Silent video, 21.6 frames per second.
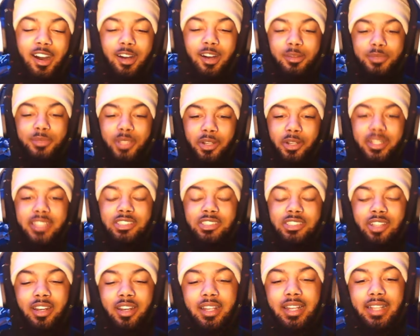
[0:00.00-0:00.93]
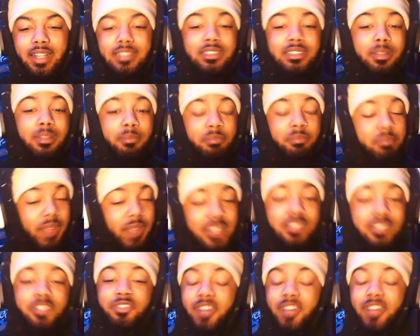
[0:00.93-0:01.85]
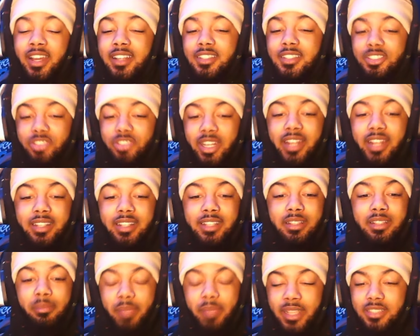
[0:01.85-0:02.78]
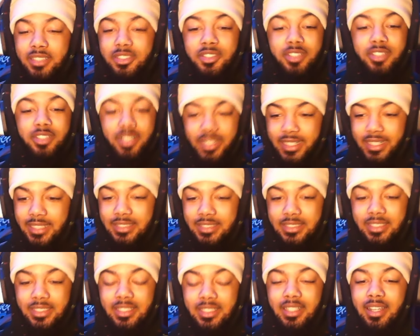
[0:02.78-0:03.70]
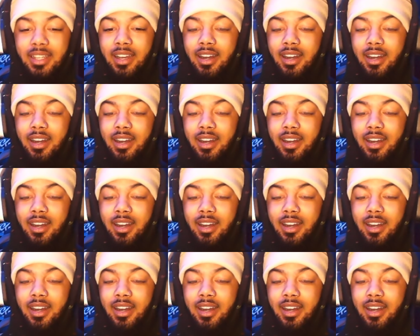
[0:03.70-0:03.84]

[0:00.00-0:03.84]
Cocaine Shawty, that's a fire track. Like the bass go crazy.